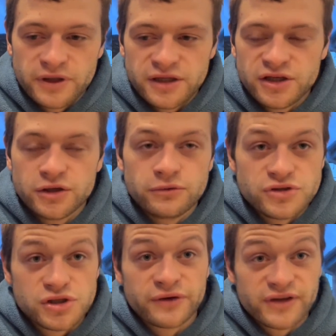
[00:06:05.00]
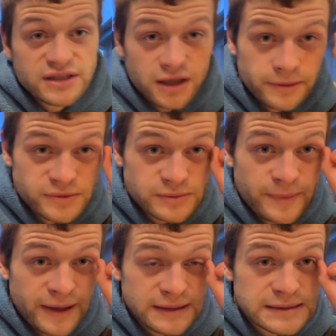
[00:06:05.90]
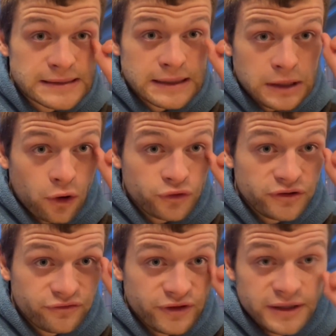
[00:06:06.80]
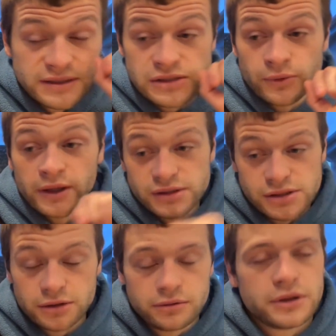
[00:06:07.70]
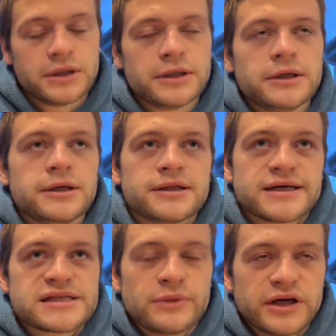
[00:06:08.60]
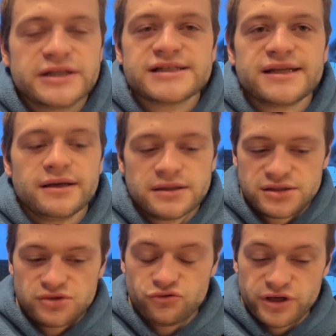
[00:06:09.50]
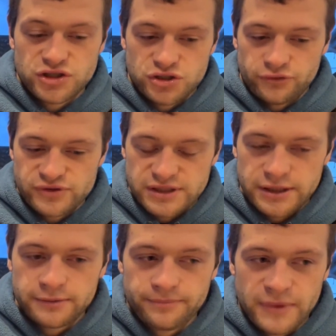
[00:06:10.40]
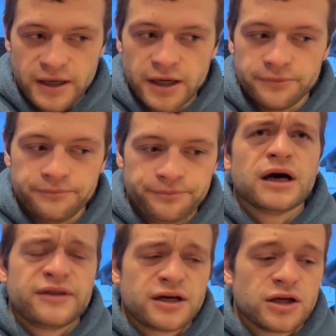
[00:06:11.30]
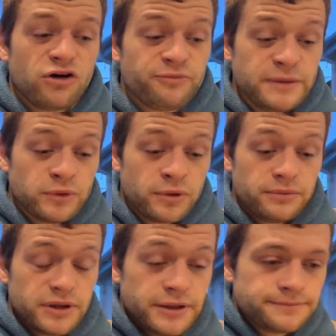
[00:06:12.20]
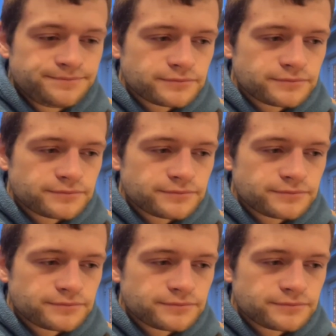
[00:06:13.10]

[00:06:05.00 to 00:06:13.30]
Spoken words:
within you? Do you have that time spent on your feet as well? So that's something I need to take into consideration, obviously. I think a lot of people probably